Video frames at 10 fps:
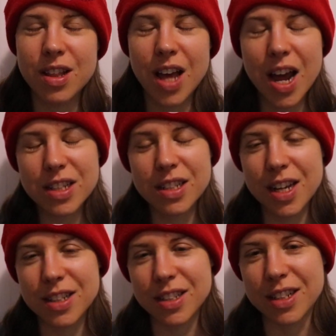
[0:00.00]
that is a
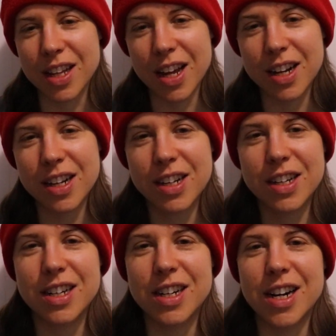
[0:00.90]
lesson that
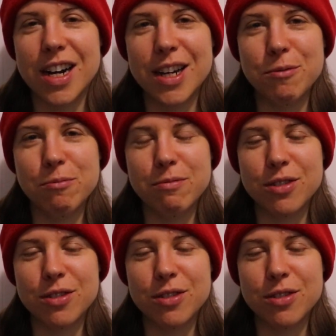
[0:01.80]
I